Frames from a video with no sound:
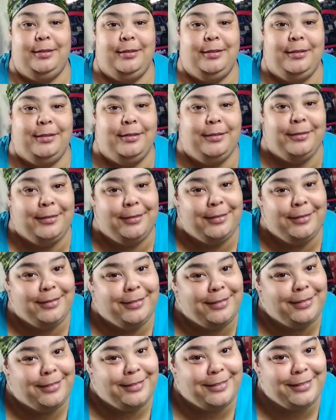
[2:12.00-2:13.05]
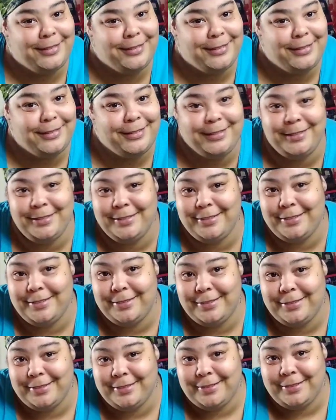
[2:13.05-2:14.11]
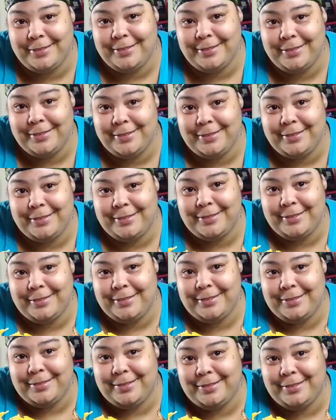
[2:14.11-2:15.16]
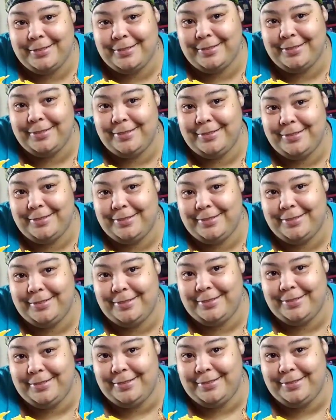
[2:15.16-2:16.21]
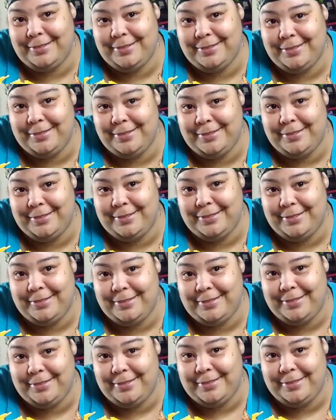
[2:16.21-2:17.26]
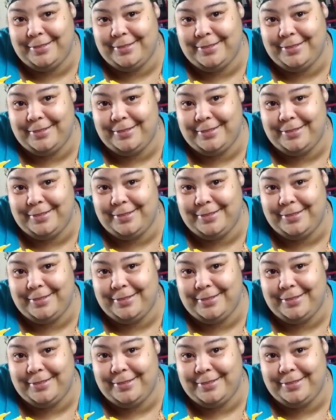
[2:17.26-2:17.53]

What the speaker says: (no one is talking)